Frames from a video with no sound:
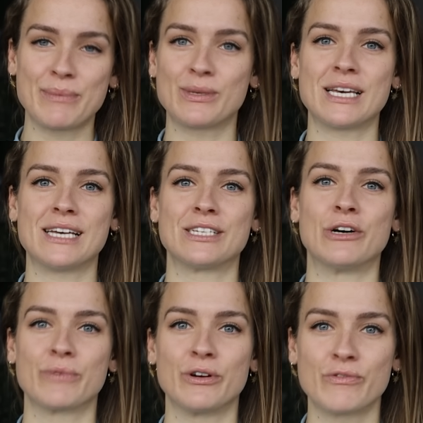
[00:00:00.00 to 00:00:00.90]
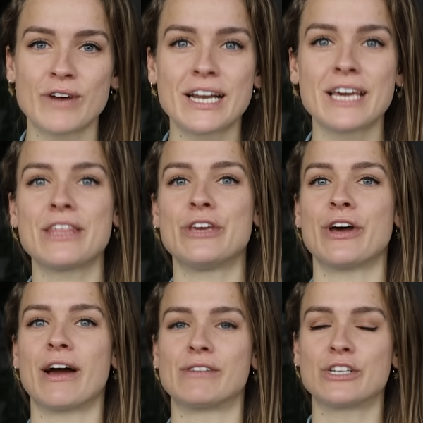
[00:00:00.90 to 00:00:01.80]
People say it's not real running, that you
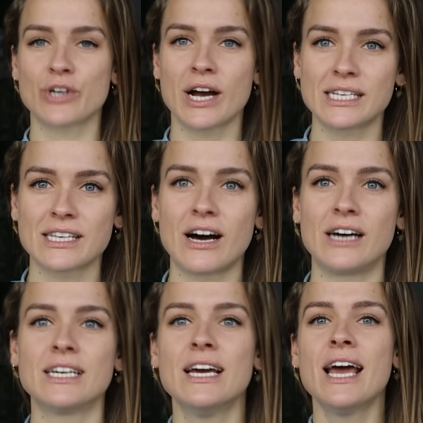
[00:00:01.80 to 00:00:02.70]
don't have to try as hard.